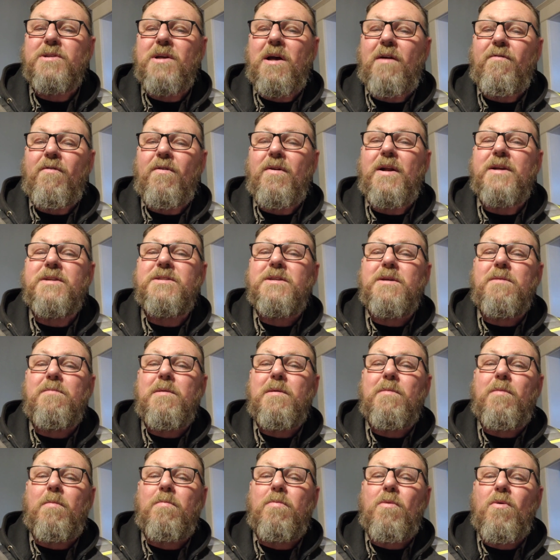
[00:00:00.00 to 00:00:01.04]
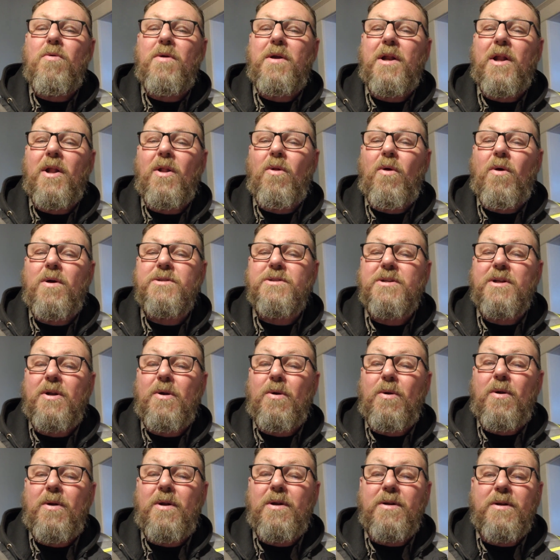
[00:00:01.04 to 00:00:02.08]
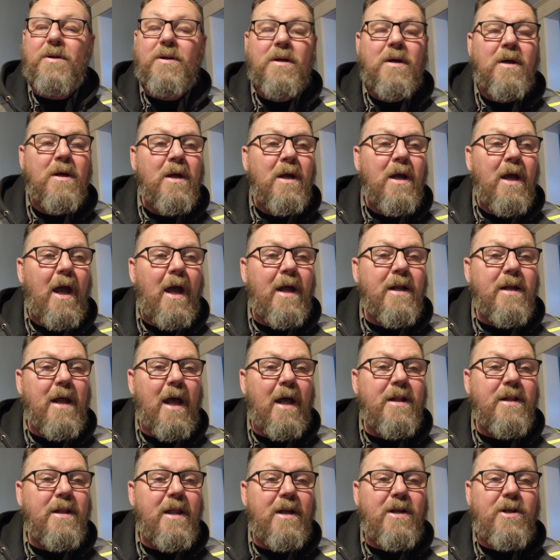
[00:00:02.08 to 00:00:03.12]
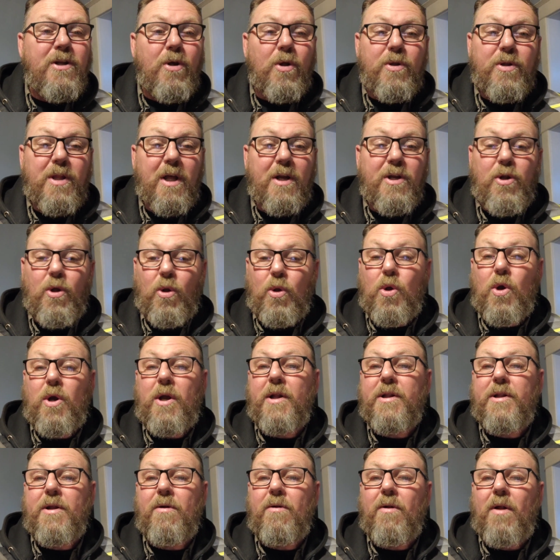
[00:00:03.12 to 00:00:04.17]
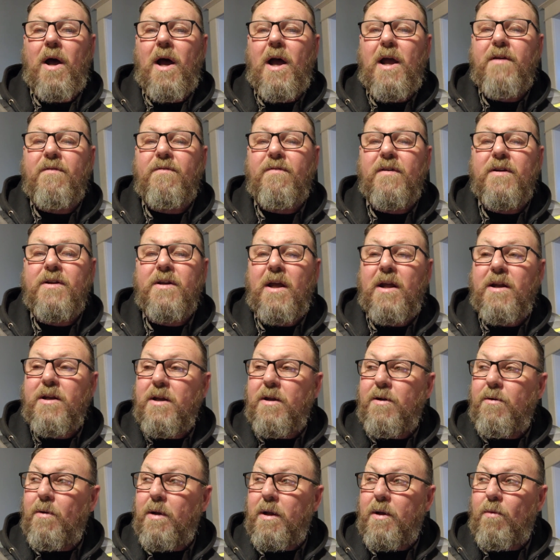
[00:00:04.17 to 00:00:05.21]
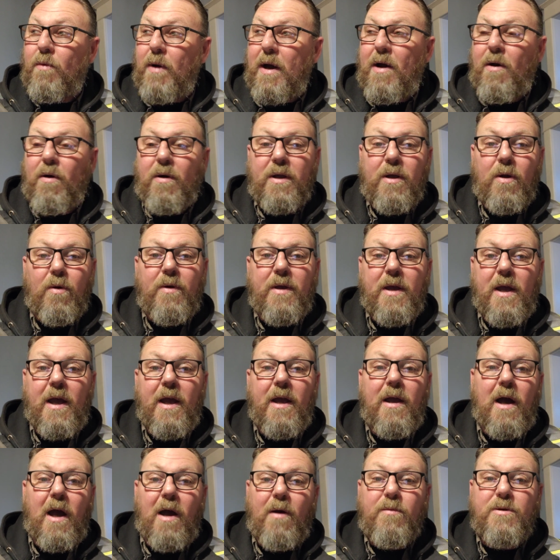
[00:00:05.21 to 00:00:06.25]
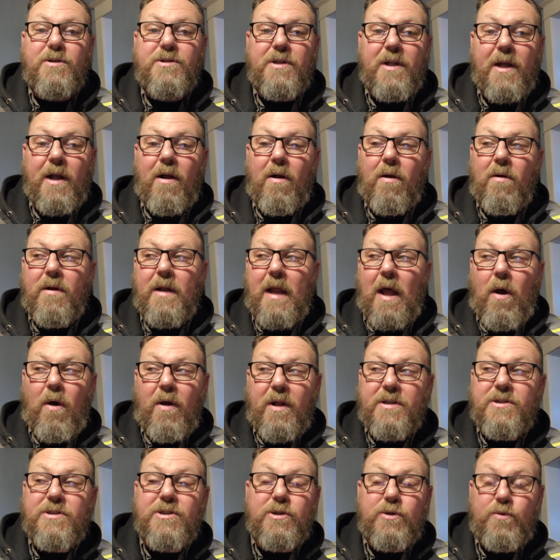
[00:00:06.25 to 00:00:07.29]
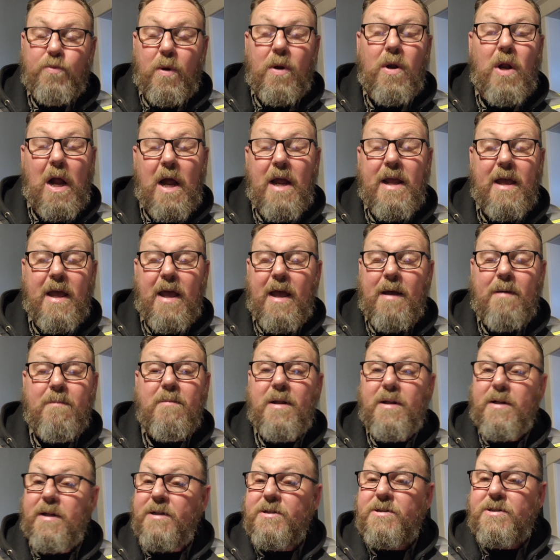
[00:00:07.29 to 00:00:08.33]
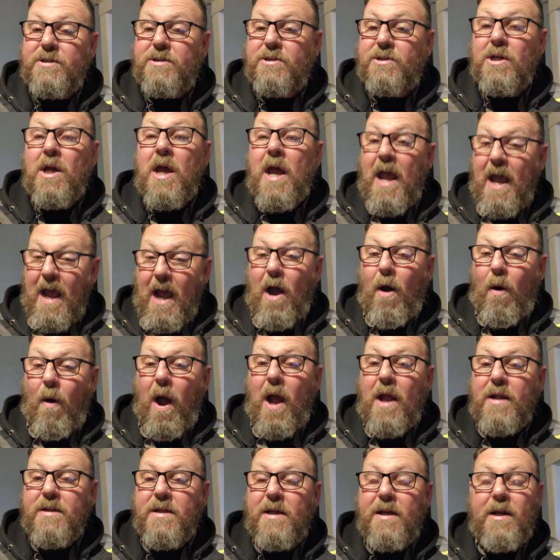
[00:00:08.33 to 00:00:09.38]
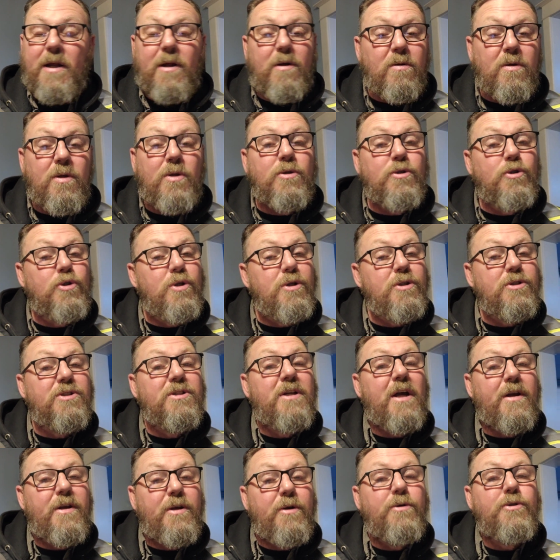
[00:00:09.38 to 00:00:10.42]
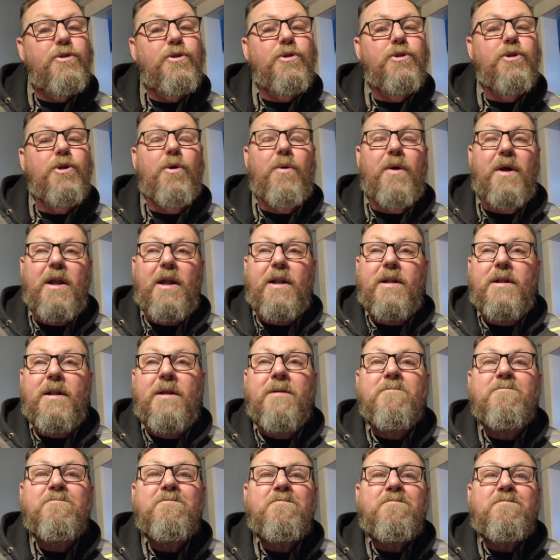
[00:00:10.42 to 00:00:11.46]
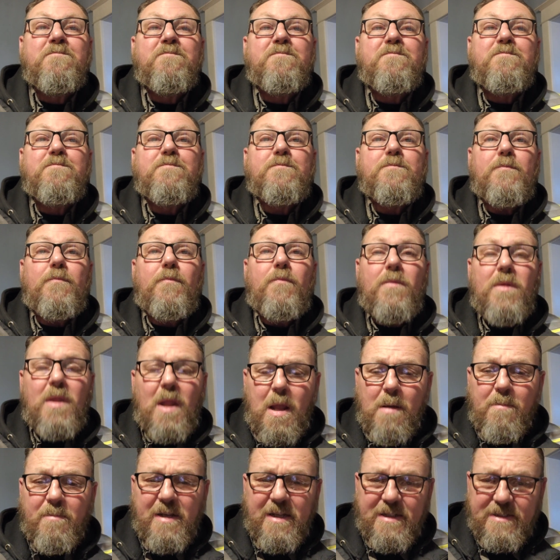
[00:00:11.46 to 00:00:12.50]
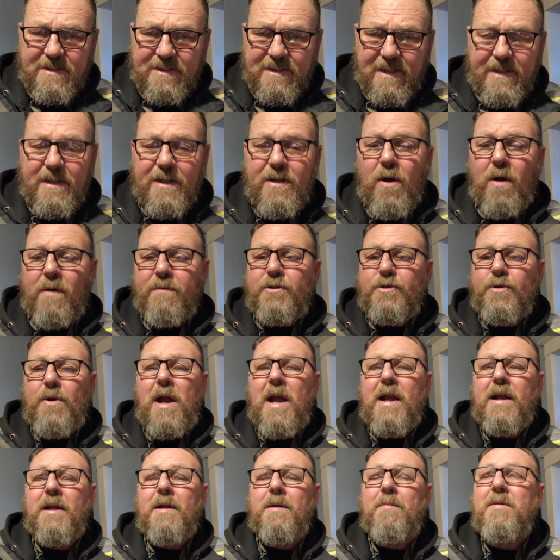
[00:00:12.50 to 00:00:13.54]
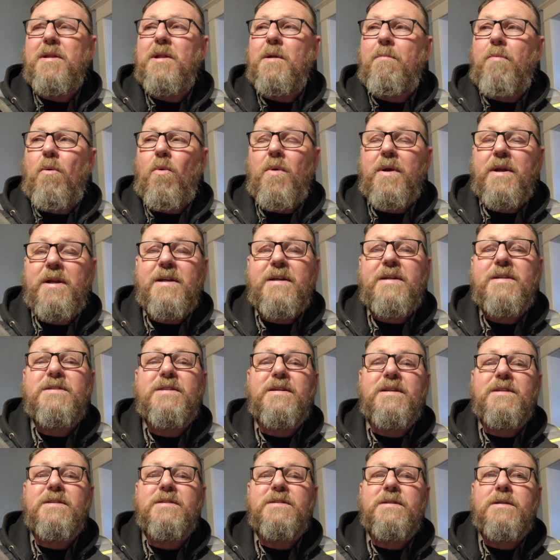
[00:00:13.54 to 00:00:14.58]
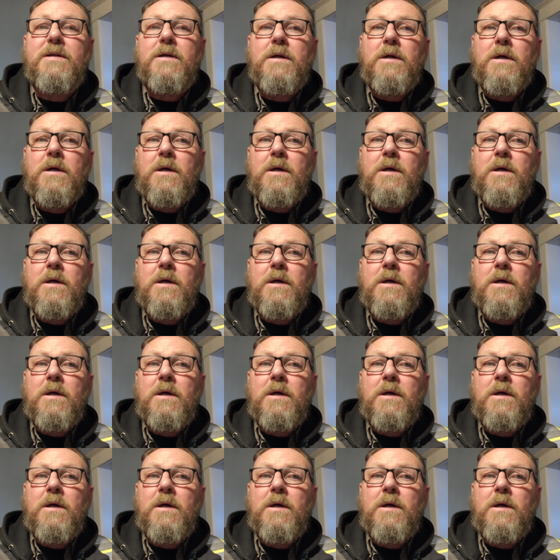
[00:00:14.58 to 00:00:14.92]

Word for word: suffering, I see people broken and lost and hurt, and and, and then you then you look at their life and, and you're like, wow, okay, I was there. Now this is where I am, and this is how I did it, and this is how you should do it. And I'm getting slightly off track. I mean, the point is, is